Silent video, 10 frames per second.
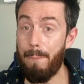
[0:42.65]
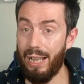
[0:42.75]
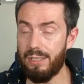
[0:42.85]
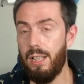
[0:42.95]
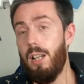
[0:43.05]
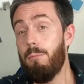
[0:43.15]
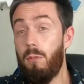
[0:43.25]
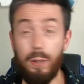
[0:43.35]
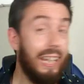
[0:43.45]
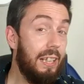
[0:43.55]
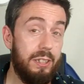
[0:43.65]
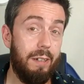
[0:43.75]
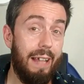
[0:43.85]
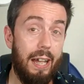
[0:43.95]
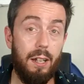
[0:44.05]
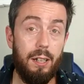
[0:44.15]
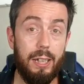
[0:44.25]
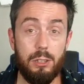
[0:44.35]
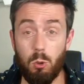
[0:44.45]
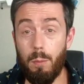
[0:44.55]
But before we get to that,
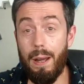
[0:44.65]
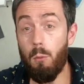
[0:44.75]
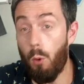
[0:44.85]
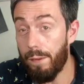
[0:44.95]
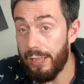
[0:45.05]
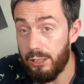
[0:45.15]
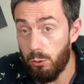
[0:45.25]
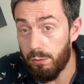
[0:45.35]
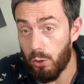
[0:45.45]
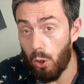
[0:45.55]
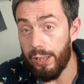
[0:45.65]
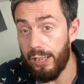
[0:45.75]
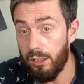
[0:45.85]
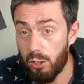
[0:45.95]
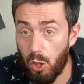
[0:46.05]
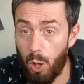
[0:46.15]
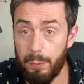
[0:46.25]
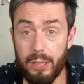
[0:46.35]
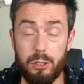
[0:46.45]
let's talk about what these two have got in common.